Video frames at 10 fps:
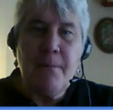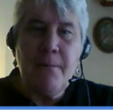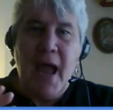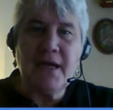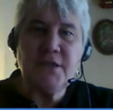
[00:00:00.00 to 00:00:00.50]

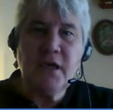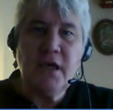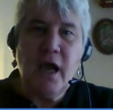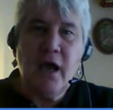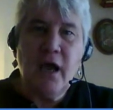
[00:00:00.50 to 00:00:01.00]

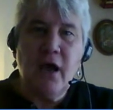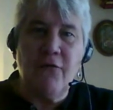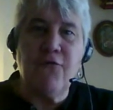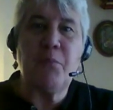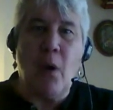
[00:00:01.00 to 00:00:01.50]
imagine
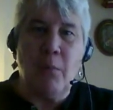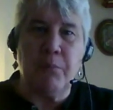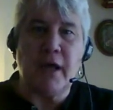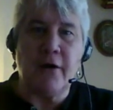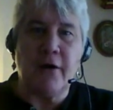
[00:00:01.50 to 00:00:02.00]
a football
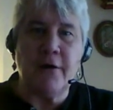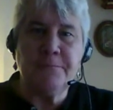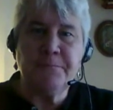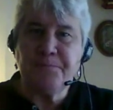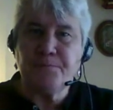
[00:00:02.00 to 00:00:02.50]

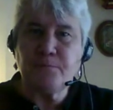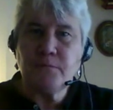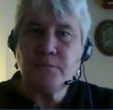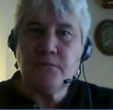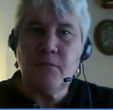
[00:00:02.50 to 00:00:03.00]
player
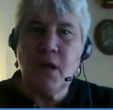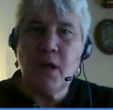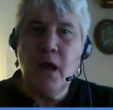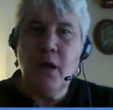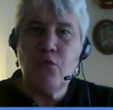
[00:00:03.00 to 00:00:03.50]

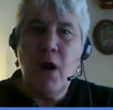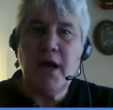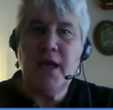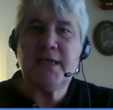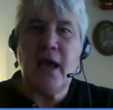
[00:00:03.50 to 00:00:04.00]

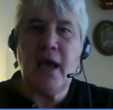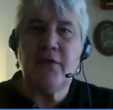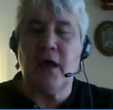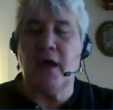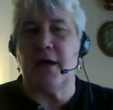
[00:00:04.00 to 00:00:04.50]
running
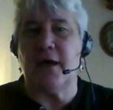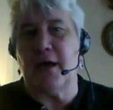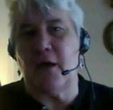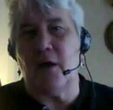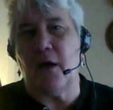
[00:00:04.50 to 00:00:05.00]
down
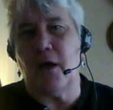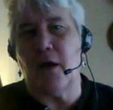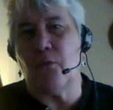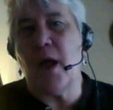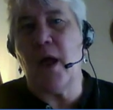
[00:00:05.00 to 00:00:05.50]

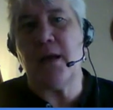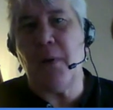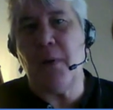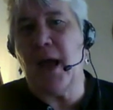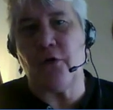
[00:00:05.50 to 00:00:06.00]
a
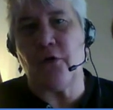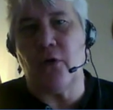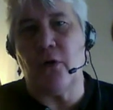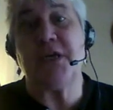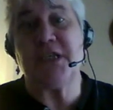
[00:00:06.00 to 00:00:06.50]
running back
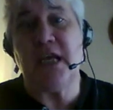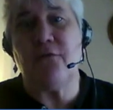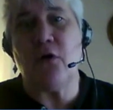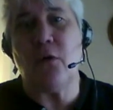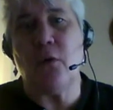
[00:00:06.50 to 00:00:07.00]
or a
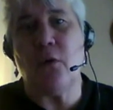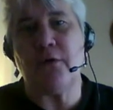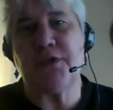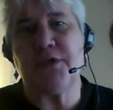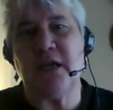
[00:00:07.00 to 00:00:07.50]
receiver, a
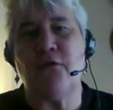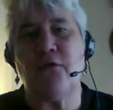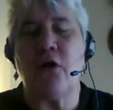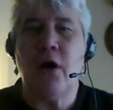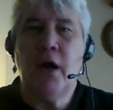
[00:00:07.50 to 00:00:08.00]
wide
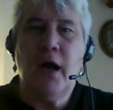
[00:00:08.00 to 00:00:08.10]
receiver,